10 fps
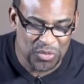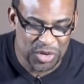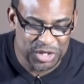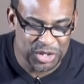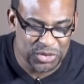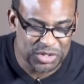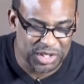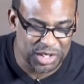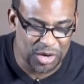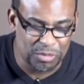want you
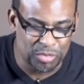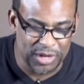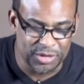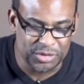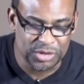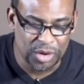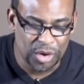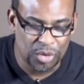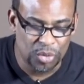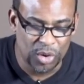to know, brothers,
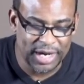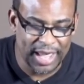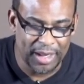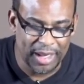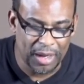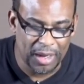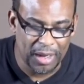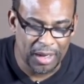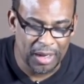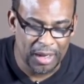what
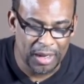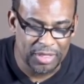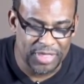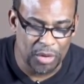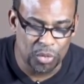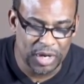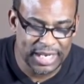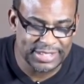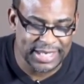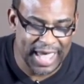
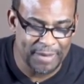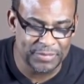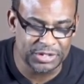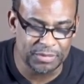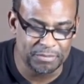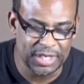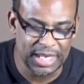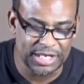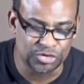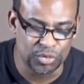has happened to me
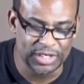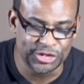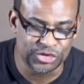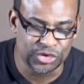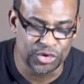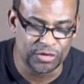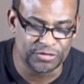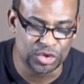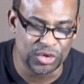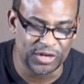has really
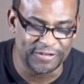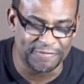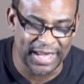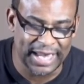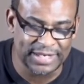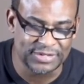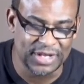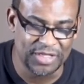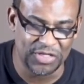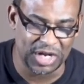served to advance
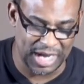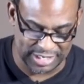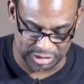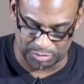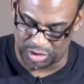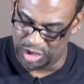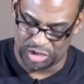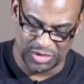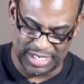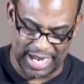the gospel.
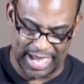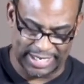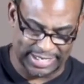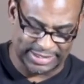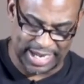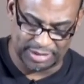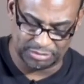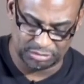You need to highlight that.